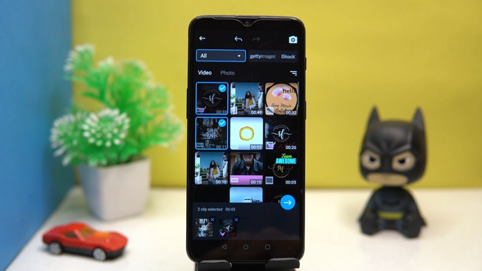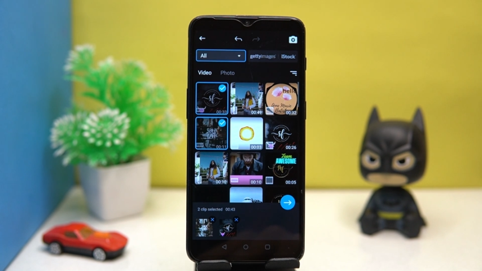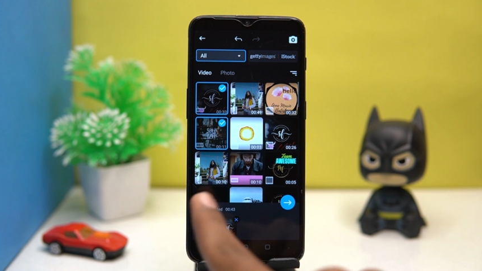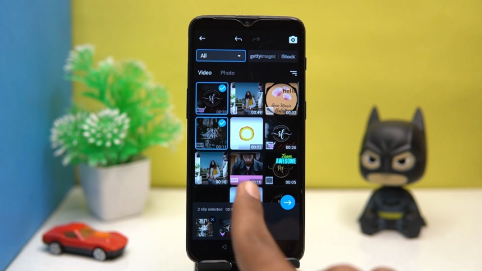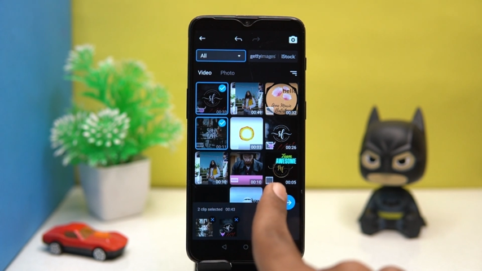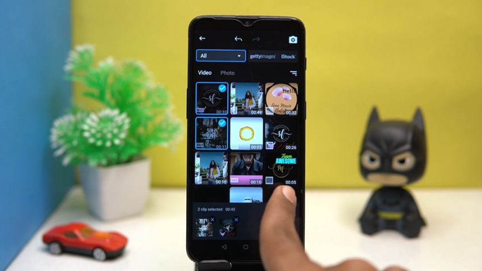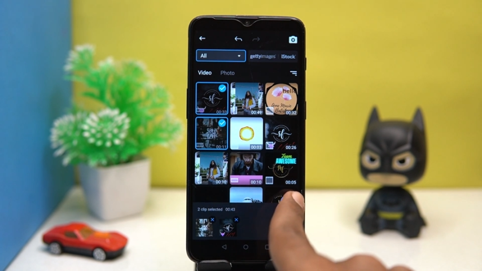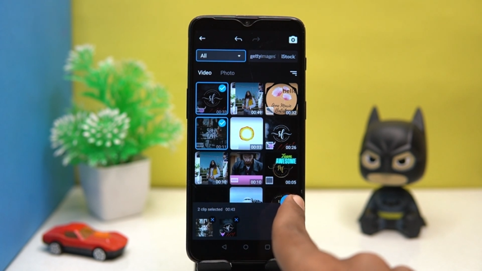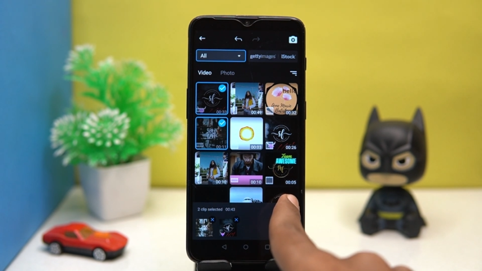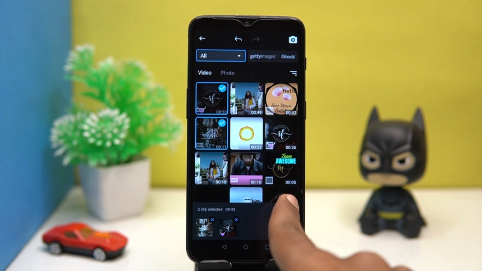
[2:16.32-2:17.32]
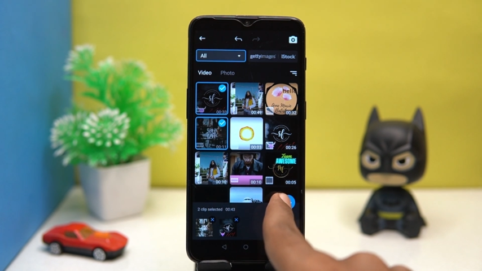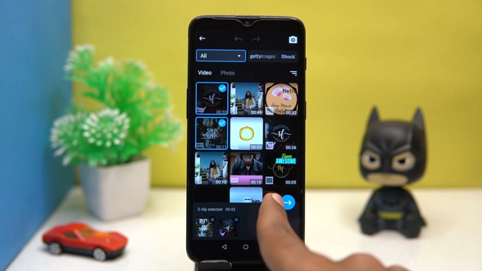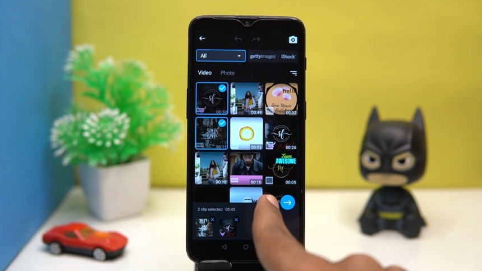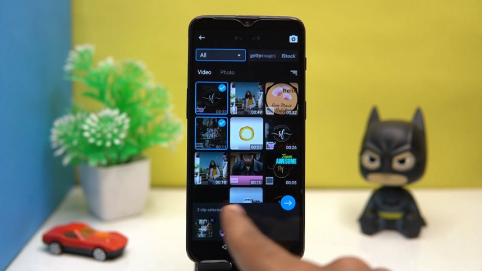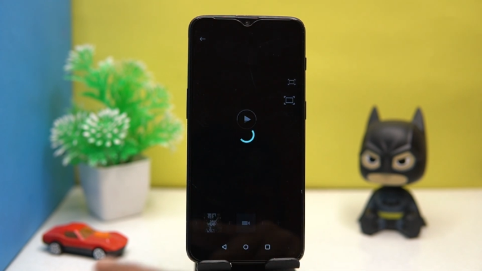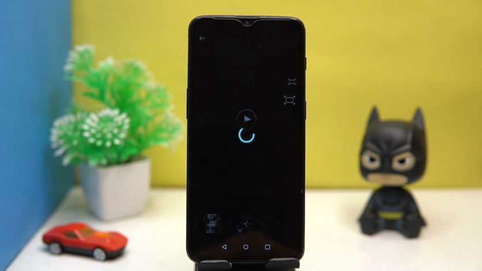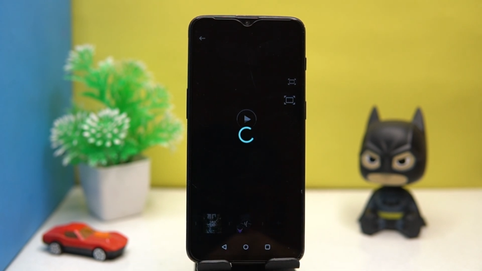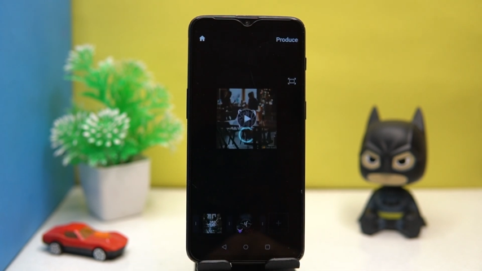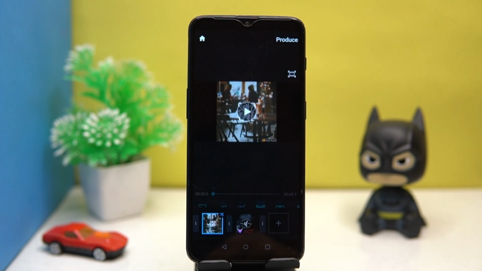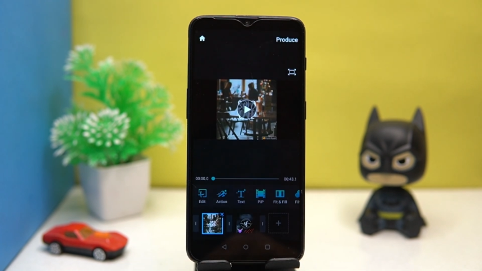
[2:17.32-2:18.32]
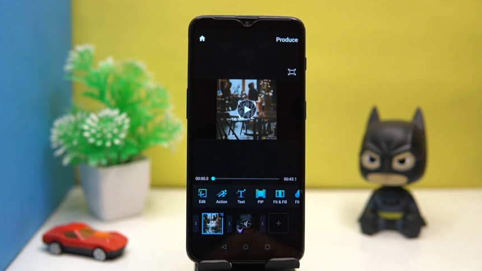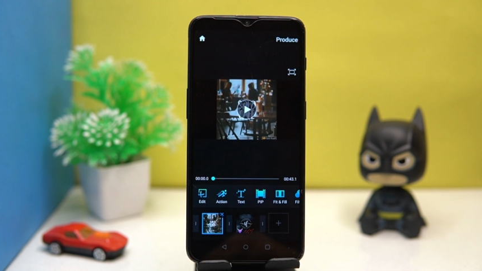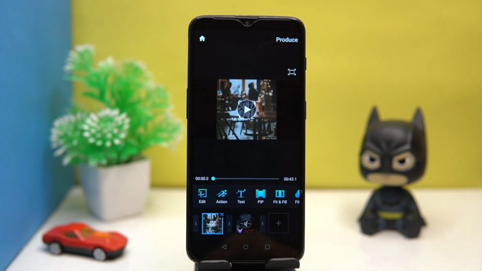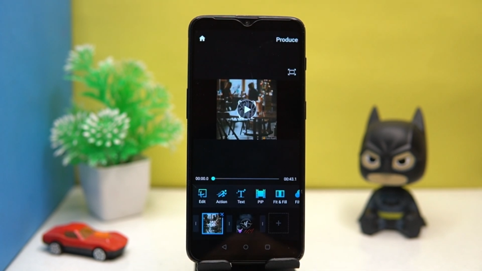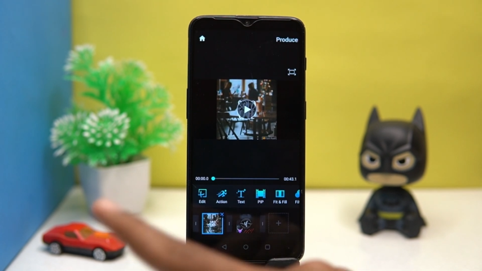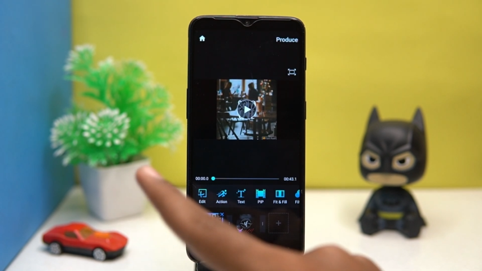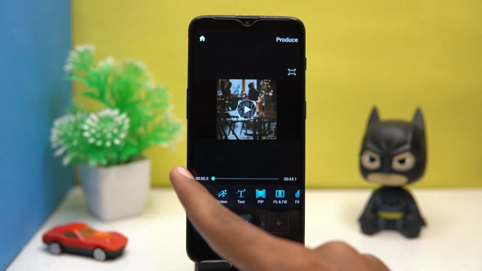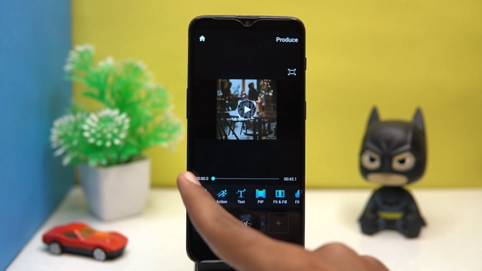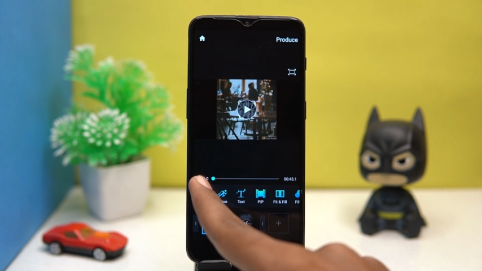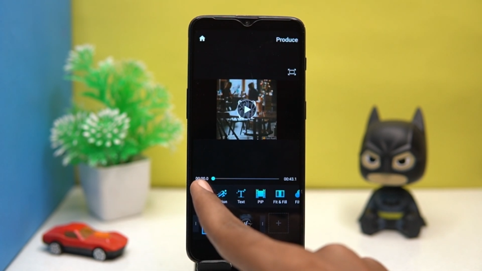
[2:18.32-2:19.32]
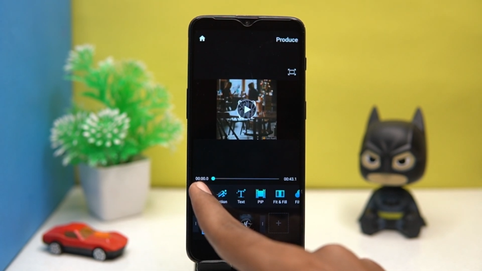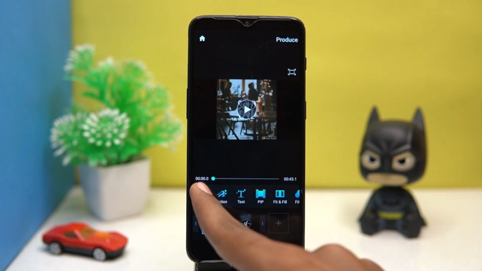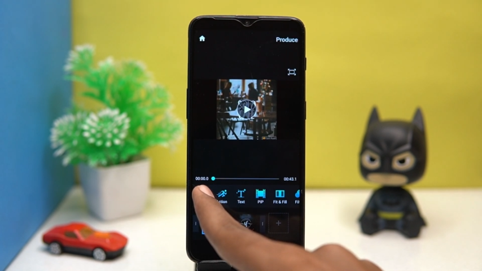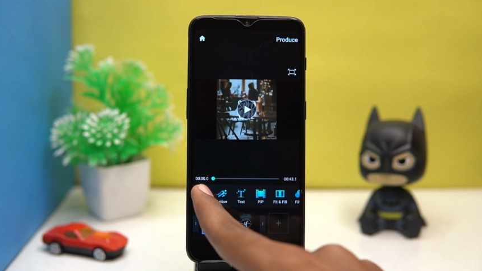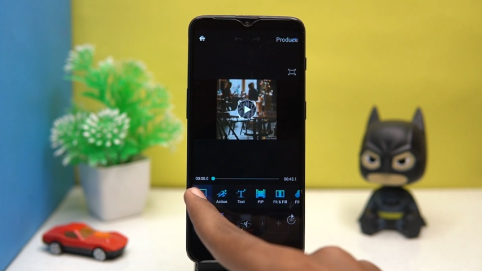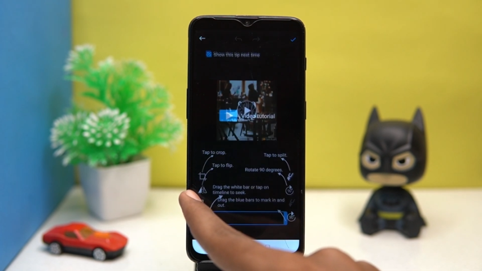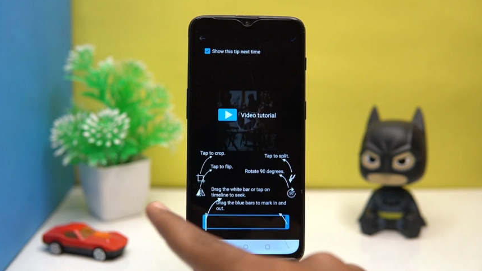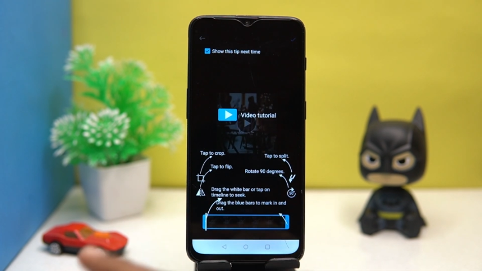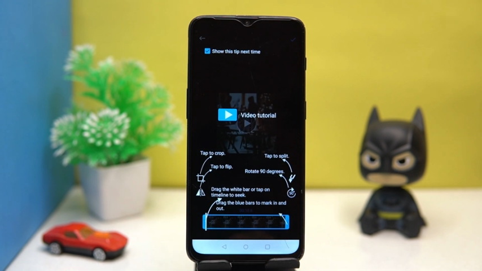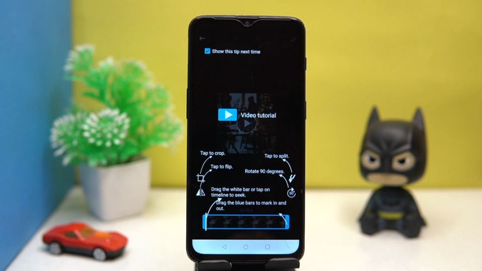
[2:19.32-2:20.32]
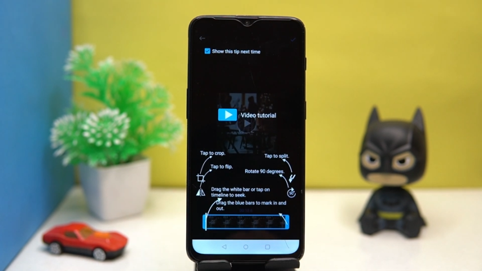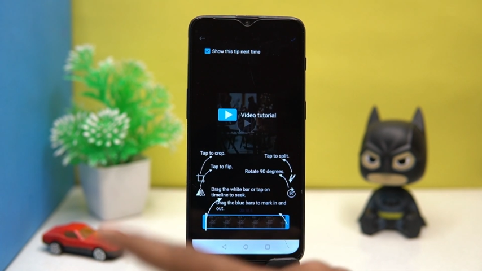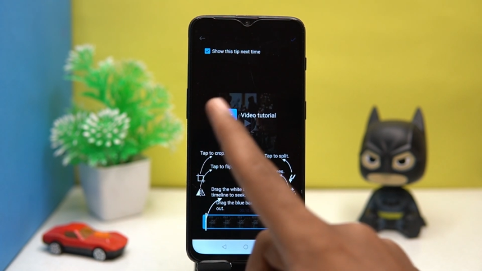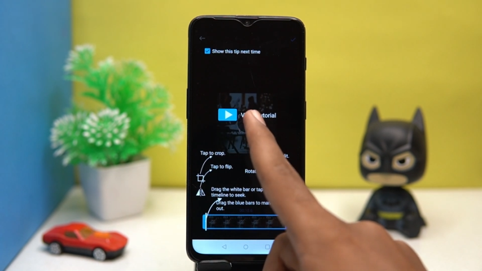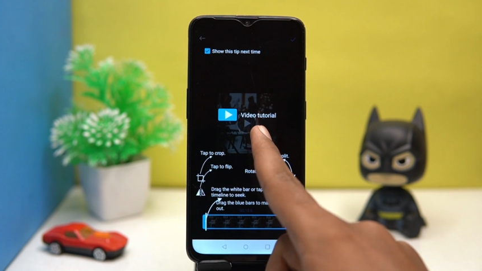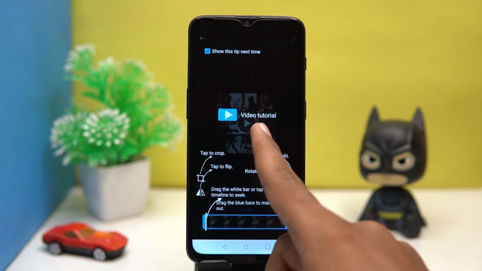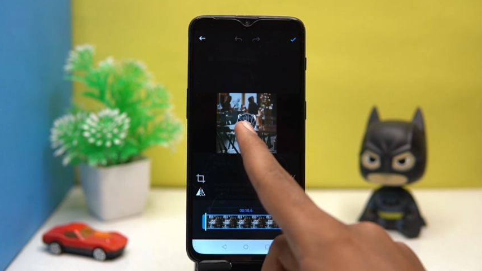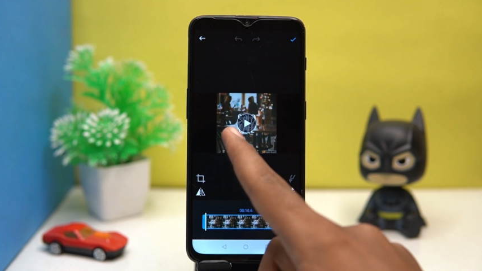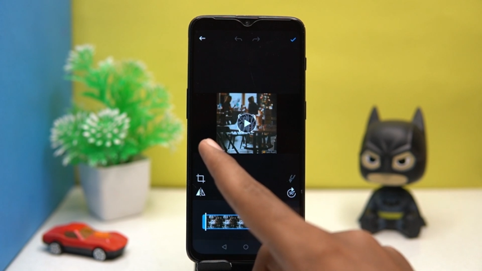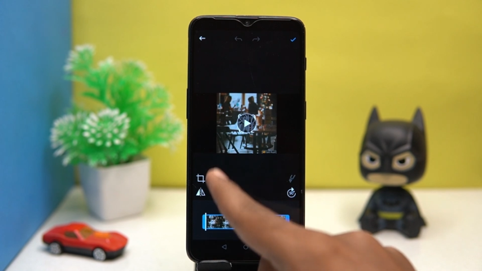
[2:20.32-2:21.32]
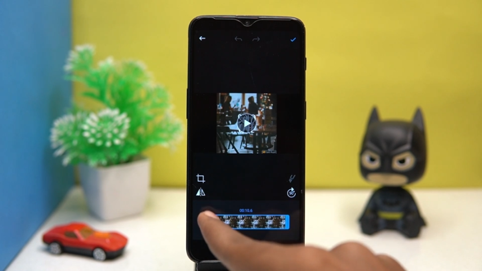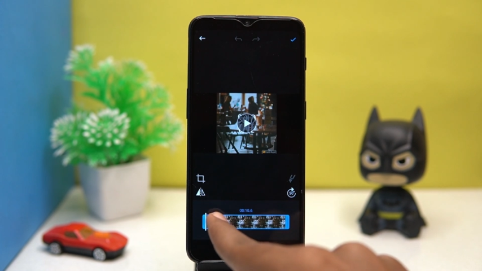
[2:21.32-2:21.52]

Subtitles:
No face is visible, so there are no lips to read.